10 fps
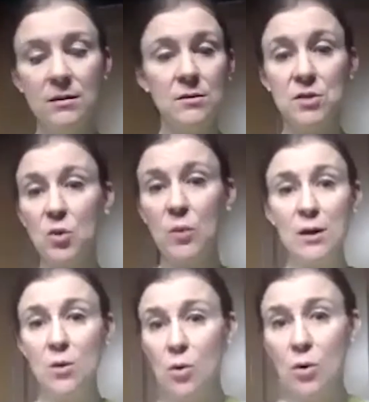
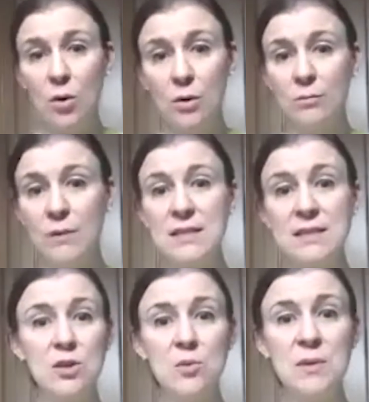square or
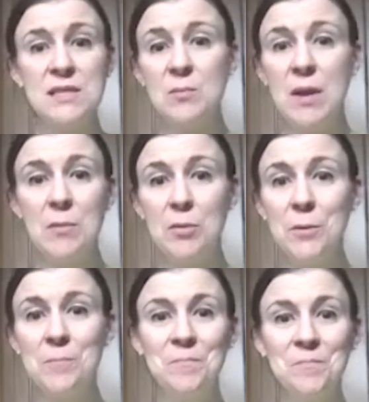rectangle piece of
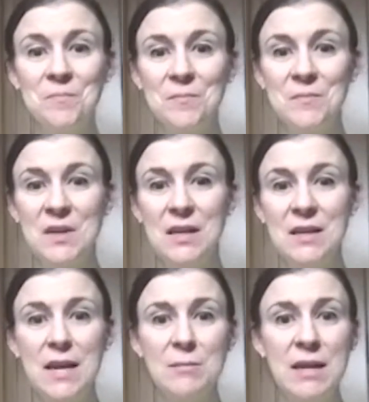paper
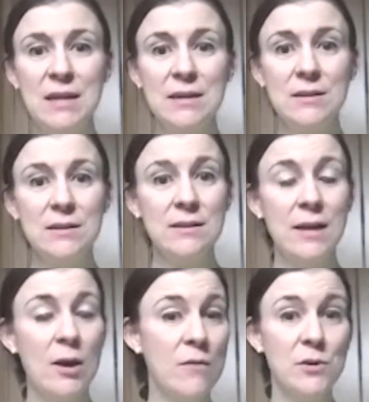and make it
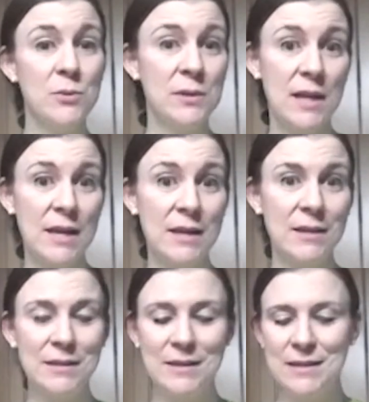however you would like.
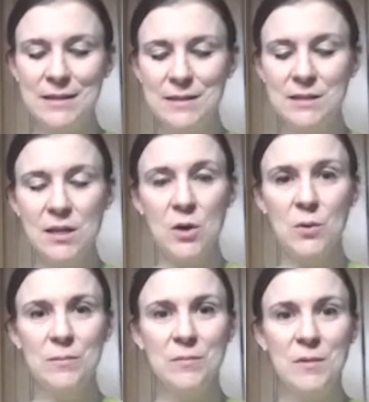
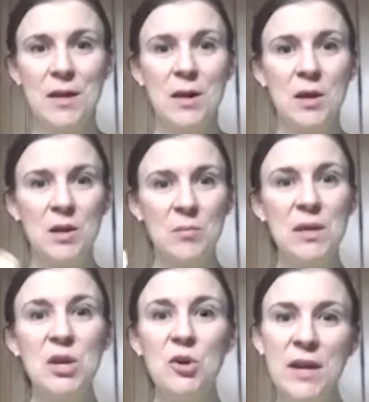So
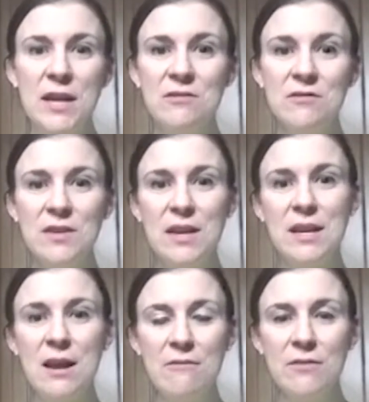be creative and
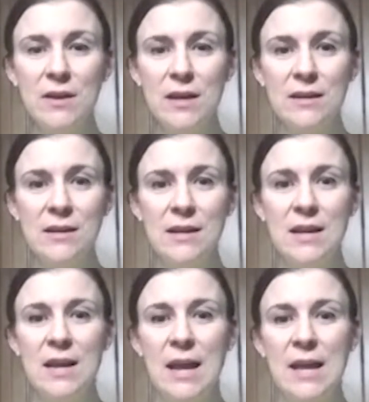have fun.
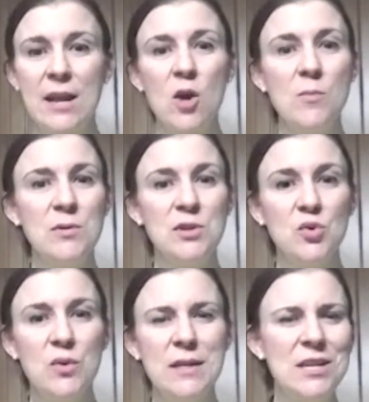And I hope you
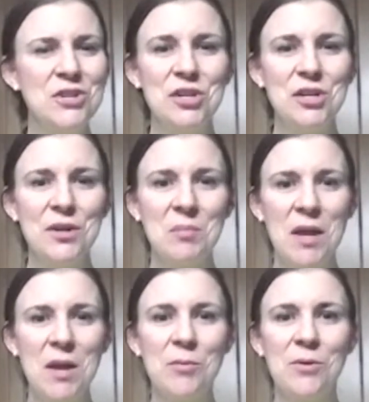enjoyed engineering
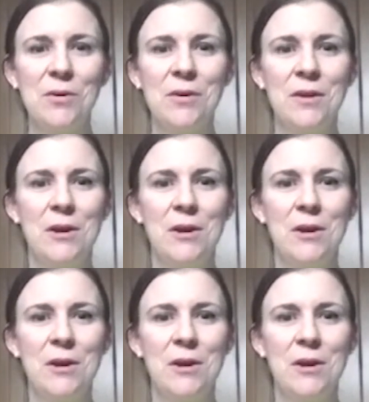paper